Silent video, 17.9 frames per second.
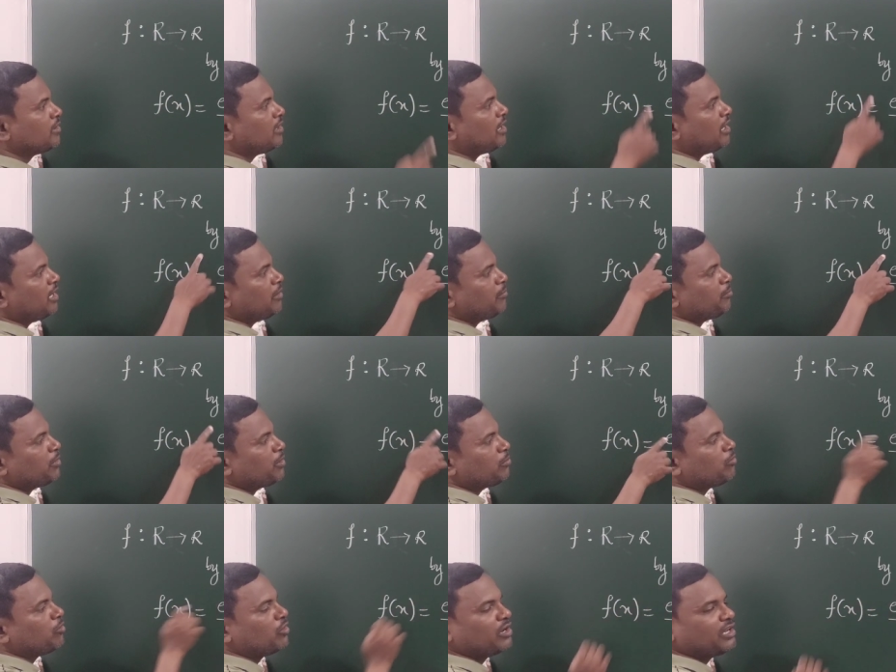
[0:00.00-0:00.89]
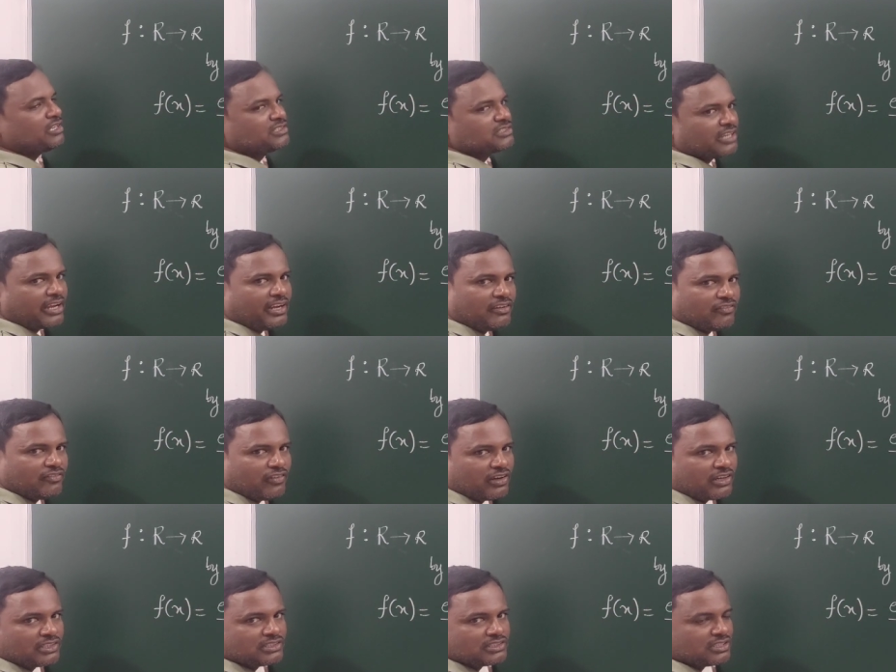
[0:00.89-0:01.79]
hyperbolic sine
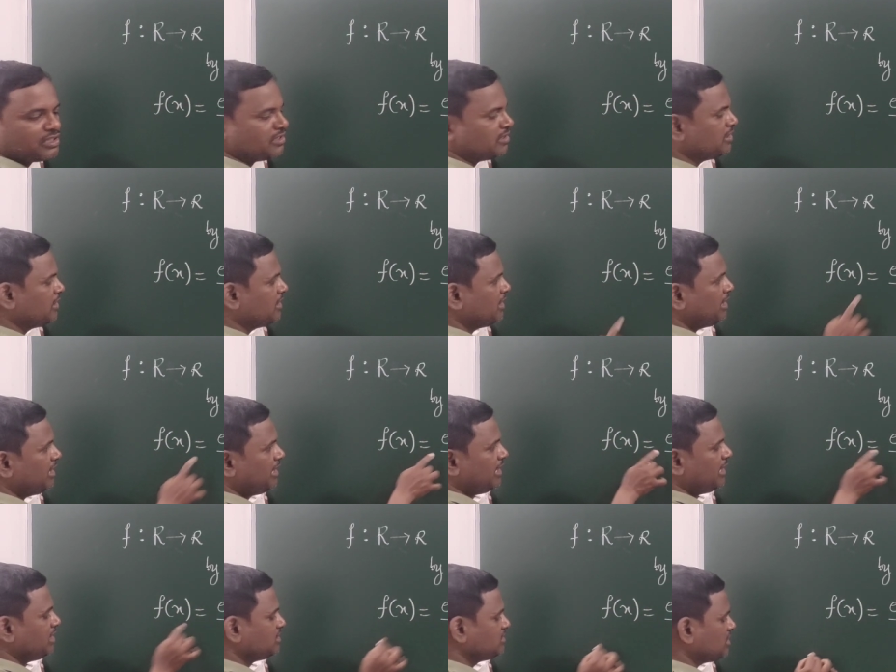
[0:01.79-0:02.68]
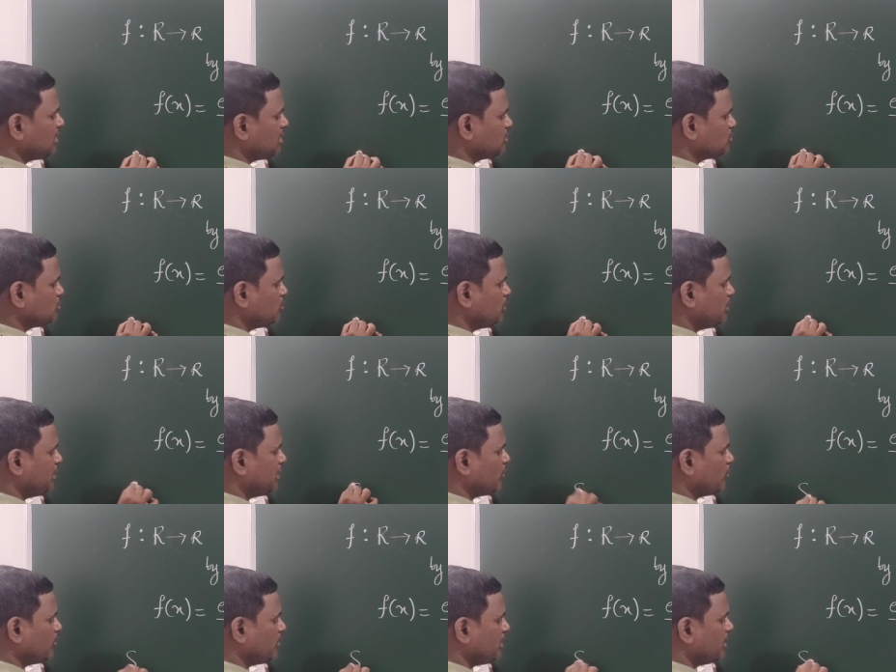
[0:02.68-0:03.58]
function. It is also
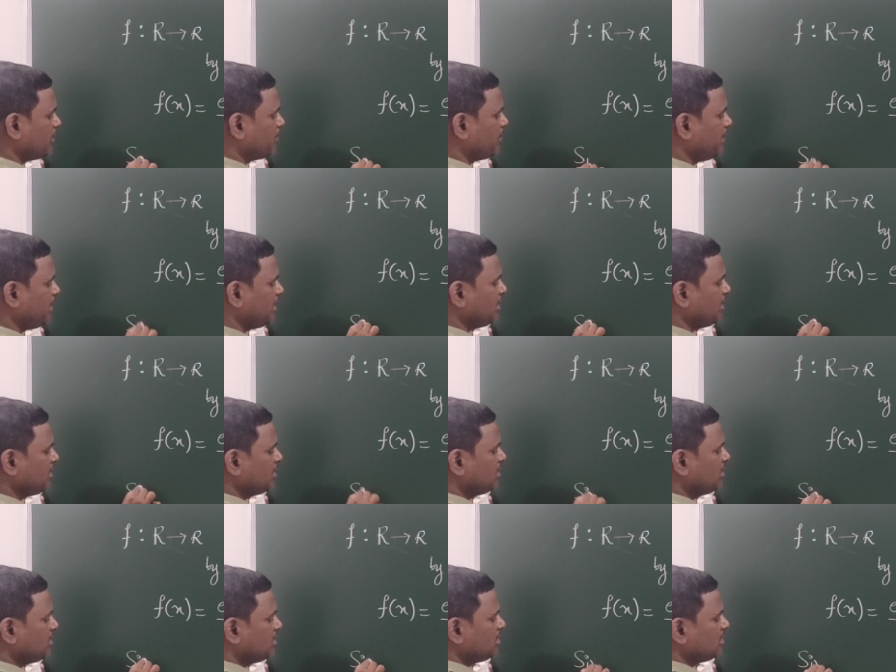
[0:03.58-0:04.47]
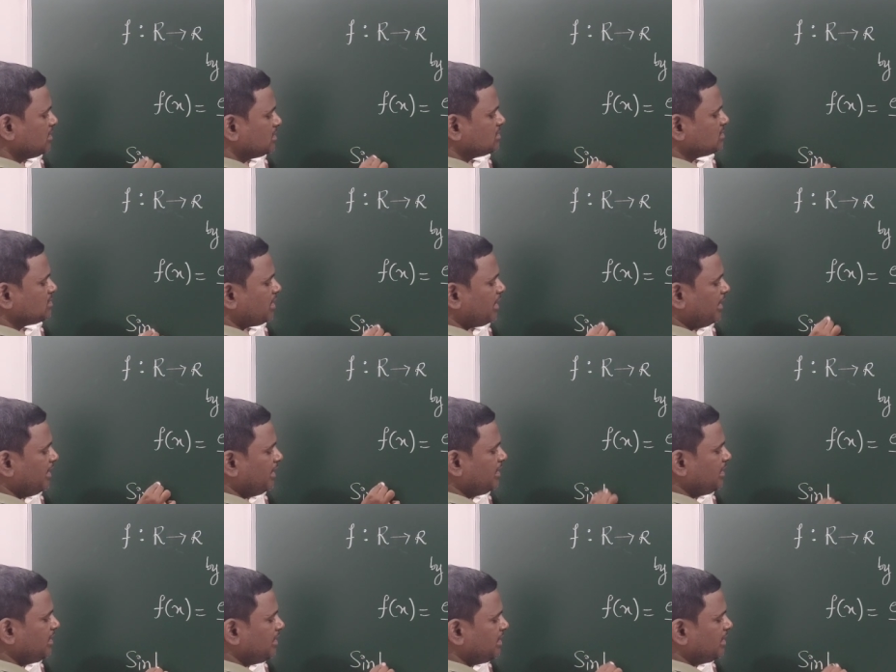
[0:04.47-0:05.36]
denoted by
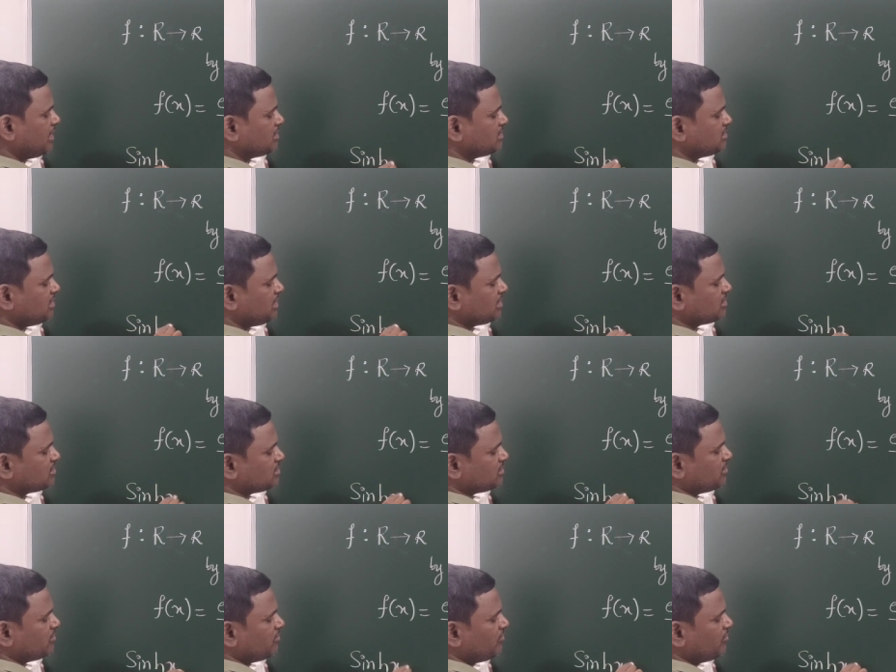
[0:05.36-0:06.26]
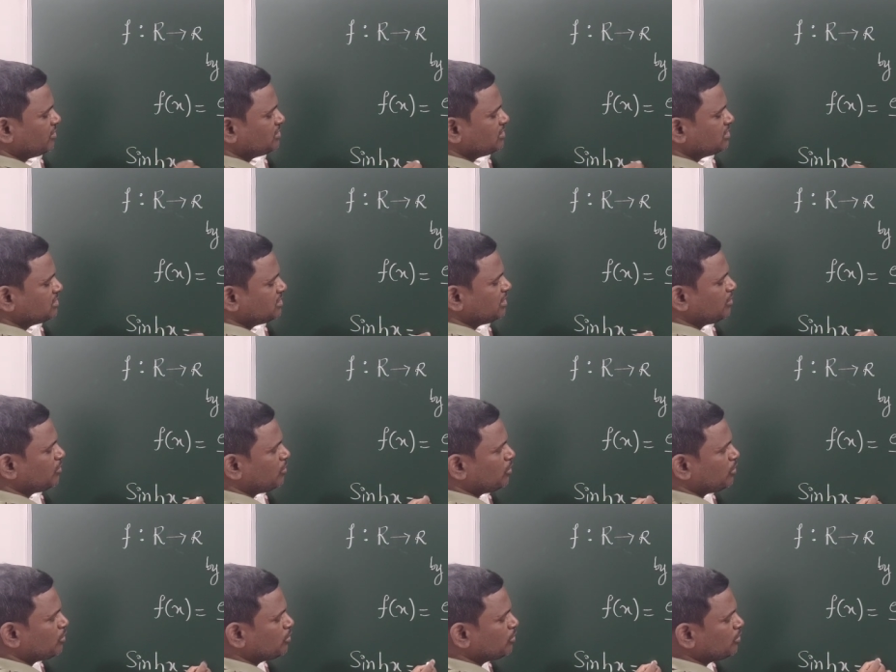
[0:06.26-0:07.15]
sine hx, which is
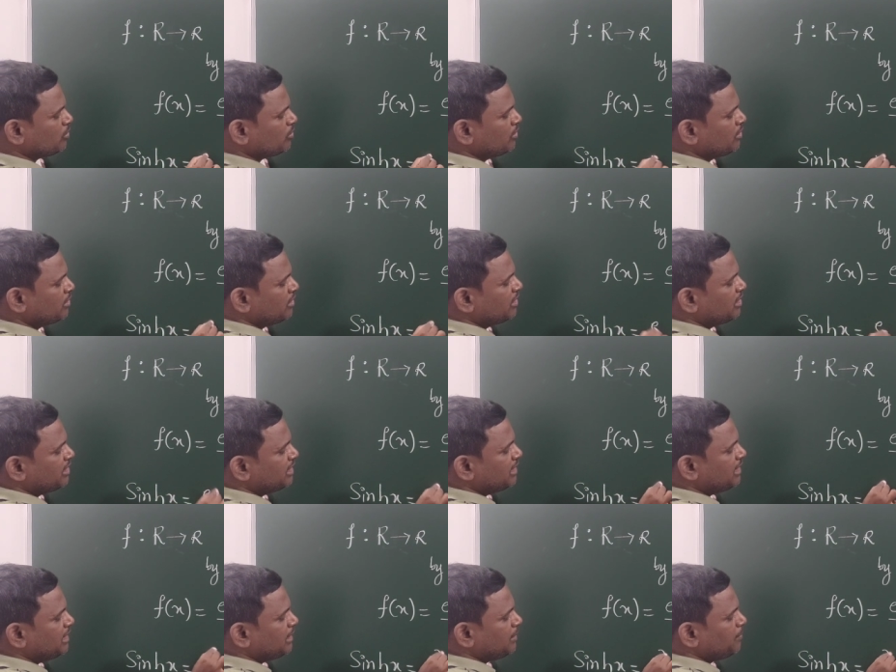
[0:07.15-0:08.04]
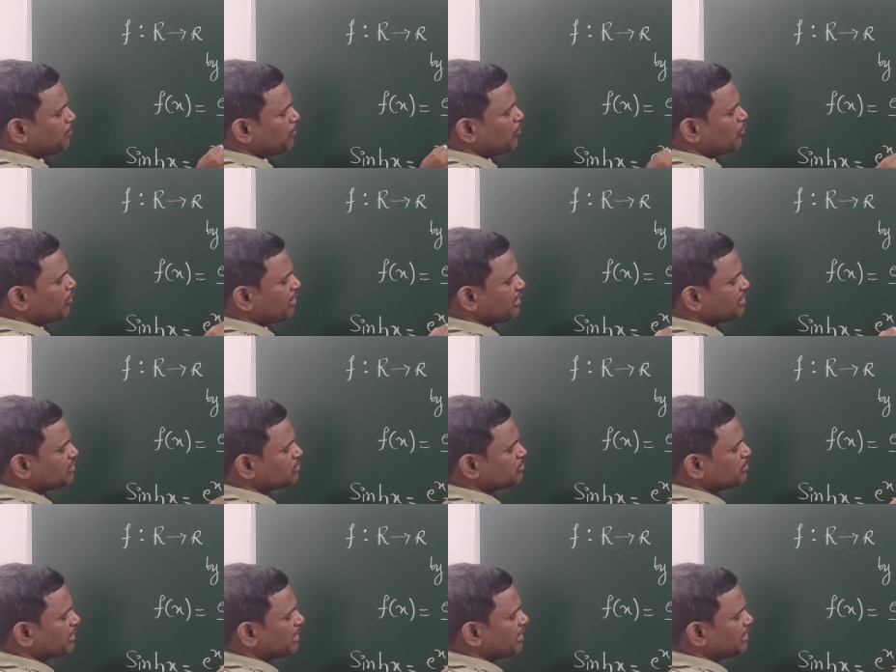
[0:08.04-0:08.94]
equal to e power
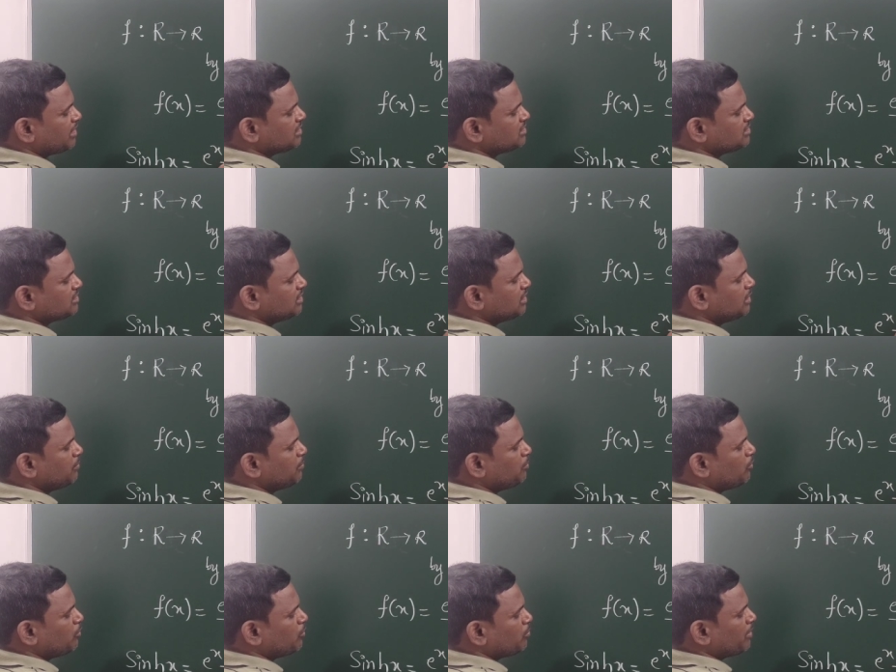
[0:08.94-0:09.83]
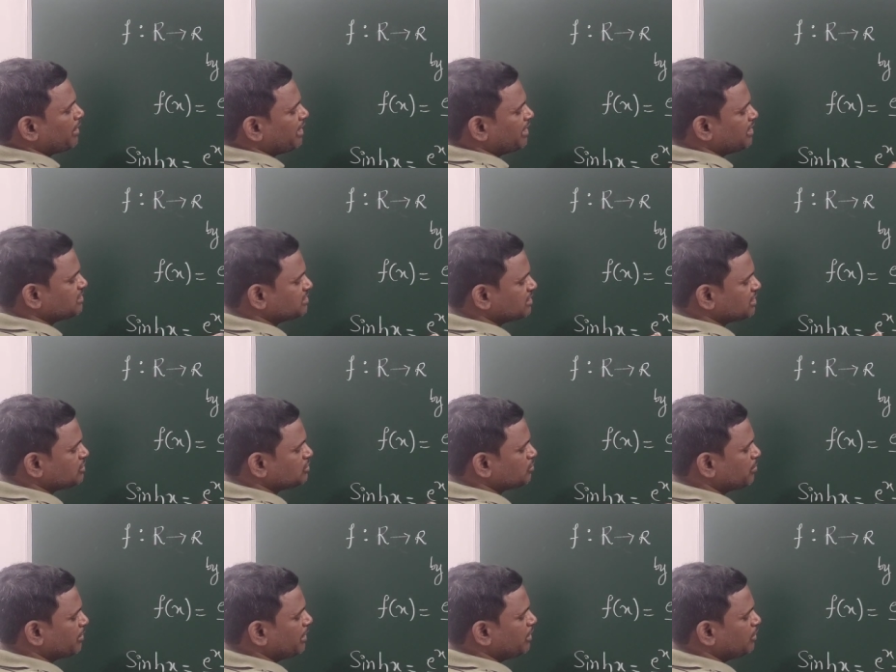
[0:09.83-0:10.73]
x minus e power minus
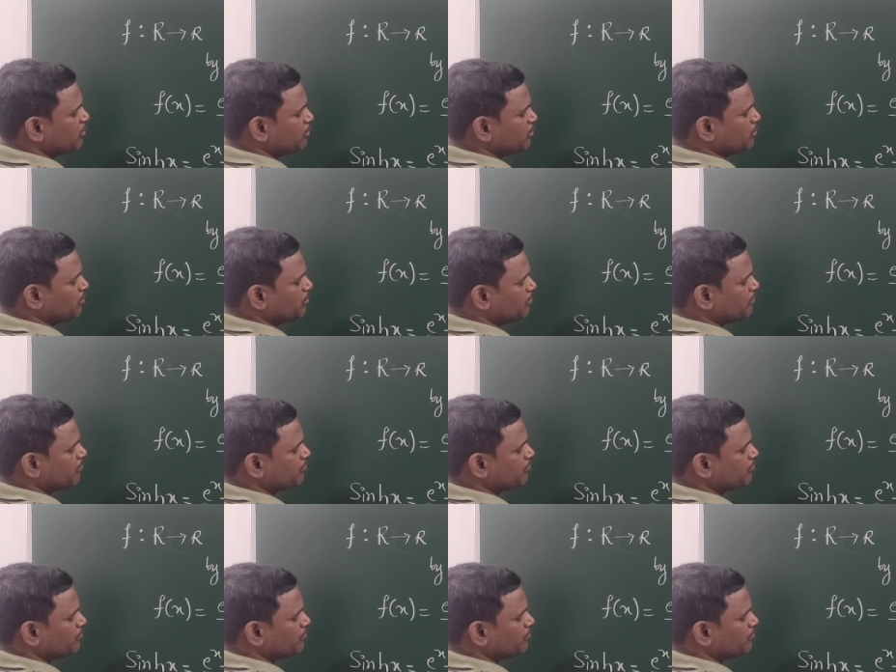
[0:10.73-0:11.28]
x by 2.